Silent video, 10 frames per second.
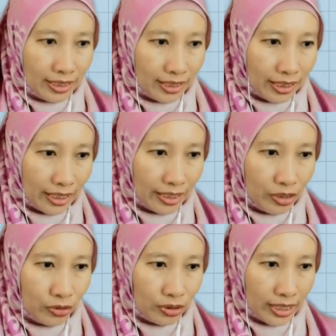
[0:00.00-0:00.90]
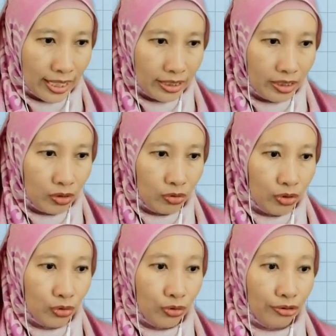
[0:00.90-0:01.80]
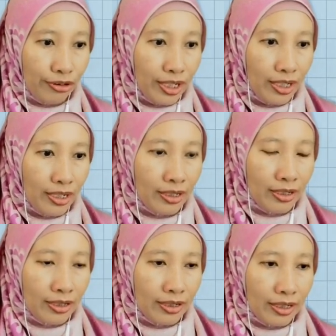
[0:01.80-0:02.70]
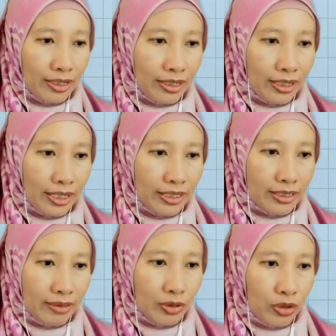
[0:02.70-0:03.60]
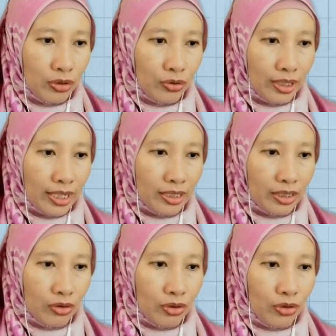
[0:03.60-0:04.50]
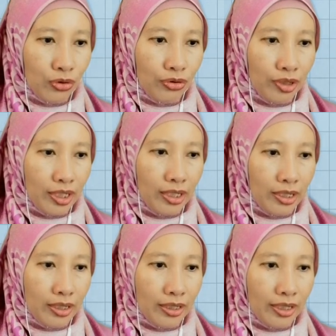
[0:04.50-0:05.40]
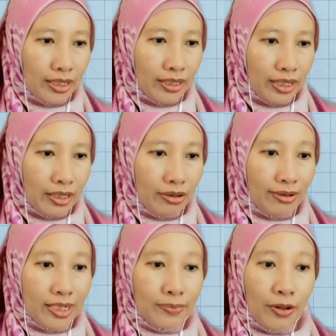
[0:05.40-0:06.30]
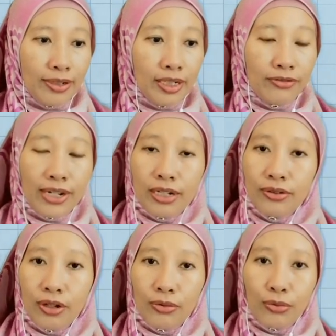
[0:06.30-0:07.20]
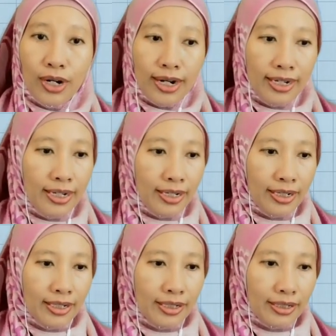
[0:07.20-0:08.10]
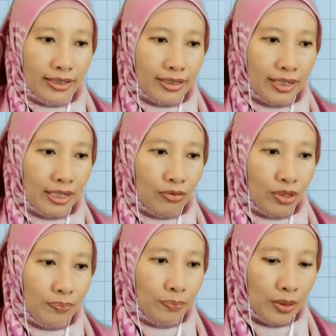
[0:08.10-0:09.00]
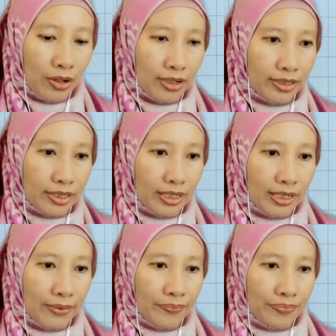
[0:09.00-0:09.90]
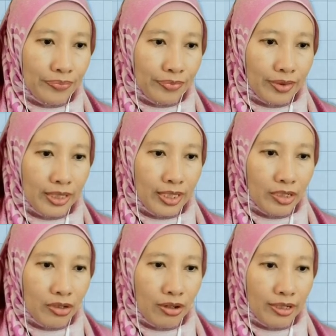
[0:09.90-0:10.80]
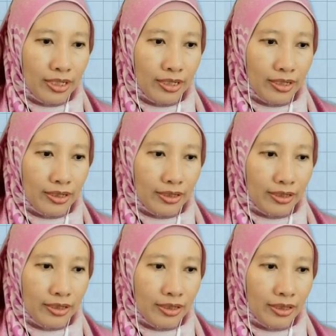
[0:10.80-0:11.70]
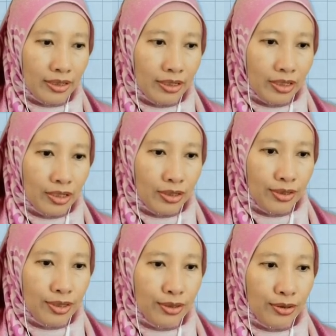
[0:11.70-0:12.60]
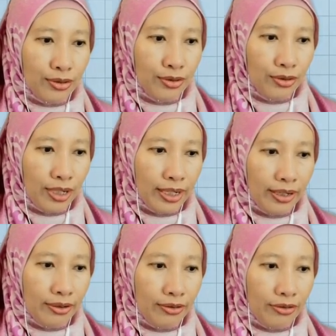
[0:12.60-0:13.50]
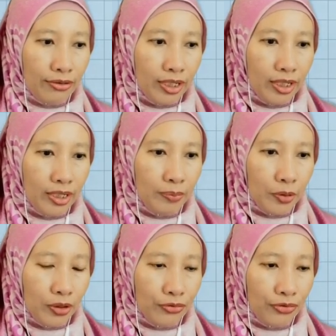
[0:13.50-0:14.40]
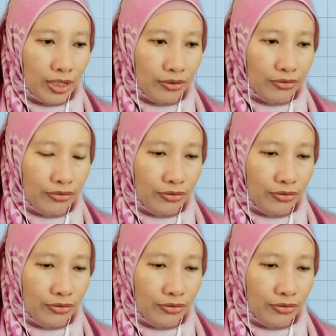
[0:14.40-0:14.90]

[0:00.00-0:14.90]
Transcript: I choose x equals to 3. And then I substitute x equals to 3 here. I get the corresponding value of y. Then we plot this coordinate 2 and 3.5.